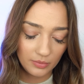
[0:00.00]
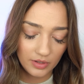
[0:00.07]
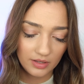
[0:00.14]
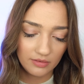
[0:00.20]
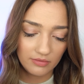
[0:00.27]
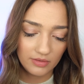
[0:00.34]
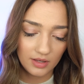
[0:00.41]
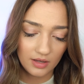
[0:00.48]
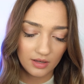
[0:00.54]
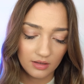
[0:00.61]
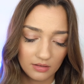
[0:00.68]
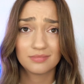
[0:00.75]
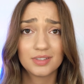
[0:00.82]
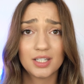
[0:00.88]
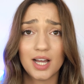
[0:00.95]
one of the
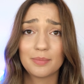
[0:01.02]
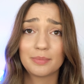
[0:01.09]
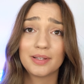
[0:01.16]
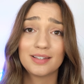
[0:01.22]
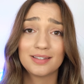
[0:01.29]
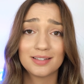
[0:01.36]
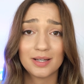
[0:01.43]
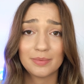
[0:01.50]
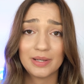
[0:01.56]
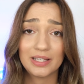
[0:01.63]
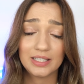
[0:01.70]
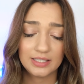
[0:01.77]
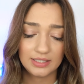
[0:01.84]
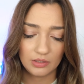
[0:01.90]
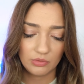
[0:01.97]
top places on my
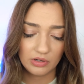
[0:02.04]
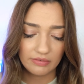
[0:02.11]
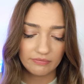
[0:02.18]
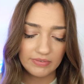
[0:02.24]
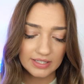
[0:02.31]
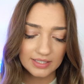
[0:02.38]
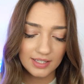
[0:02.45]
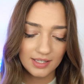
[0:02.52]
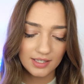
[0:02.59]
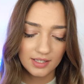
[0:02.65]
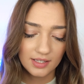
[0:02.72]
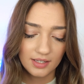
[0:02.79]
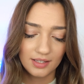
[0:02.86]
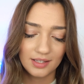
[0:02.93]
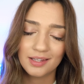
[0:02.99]
list I want to visit.
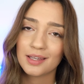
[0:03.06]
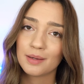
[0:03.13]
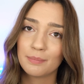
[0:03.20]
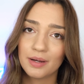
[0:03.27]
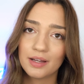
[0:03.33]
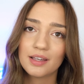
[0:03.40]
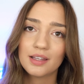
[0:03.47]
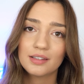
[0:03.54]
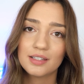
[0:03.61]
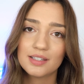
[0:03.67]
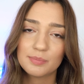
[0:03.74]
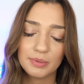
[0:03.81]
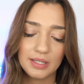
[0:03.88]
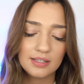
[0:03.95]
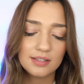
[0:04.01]
Like, bucket
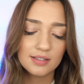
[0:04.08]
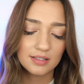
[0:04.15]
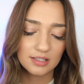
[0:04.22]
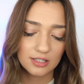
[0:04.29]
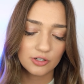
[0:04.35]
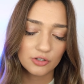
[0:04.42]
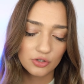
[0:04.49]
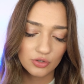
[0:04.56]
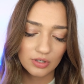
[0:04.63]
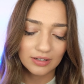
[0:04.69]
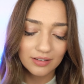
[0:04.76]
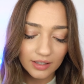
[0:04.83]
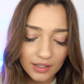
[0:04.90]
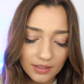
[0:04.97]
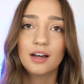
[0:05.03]
list places is
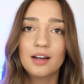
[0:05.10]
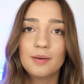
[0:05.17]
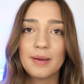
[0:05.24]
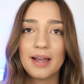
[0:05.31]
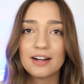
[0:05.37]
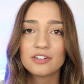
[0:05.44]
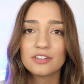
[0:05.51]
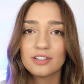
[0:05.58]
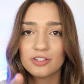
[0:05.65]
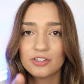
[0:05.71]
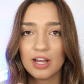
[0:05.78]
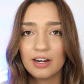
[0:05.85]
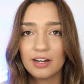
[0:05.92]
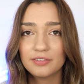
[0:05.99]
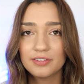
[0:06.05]
Australia. Actually,
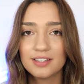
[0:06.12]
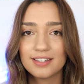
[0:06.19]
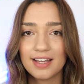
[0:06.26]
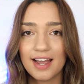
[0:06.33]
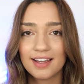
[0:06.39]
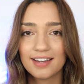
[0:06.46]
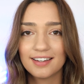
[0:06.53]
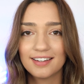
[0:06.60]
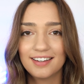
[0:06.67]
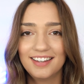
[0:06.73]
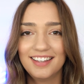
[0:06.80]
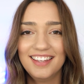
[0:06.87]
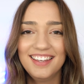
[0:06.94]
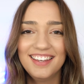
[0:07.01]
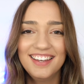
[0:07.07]
shout out to Zach.
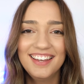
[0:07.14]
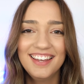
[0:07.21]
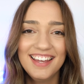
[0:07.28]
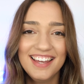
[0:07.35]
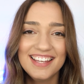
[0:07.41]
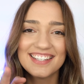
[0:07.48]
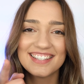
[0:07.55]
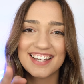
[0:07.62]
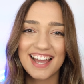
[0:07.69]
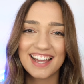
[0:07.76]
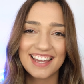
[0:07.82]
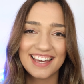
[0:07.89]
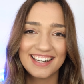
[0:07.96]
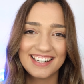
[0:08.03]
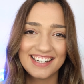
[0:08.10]

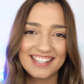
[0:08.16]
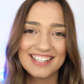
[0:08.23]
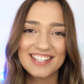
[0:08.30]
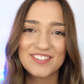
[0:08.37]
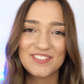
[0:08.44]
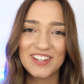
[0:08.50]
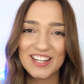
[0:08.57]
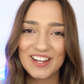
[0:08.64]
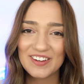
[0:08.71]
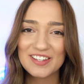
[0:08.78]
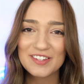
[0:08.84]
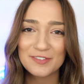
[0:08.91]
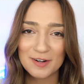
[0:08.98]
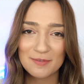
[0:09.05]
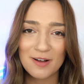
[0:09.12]
Zach editing this video
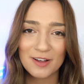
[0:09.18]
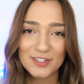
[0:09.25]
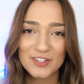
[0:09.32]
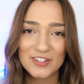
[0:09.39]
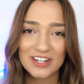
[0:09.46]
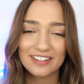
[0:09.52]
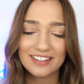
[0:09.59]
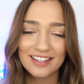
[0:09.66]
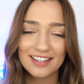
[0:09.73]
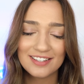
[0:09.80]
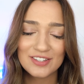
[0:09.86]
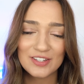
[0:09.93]
is from Australia,